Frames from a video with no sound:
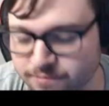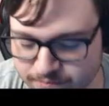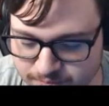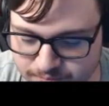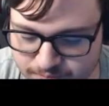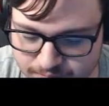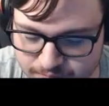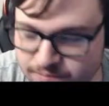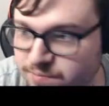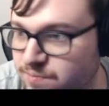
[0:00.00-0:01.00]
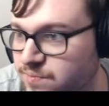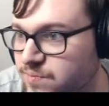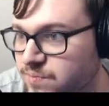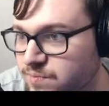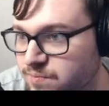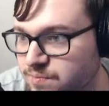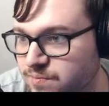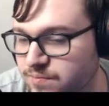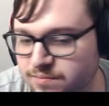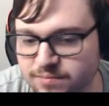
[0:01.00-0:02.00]

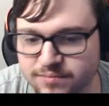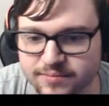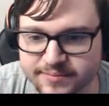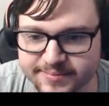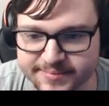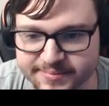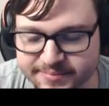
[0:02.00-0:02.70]
[no speech]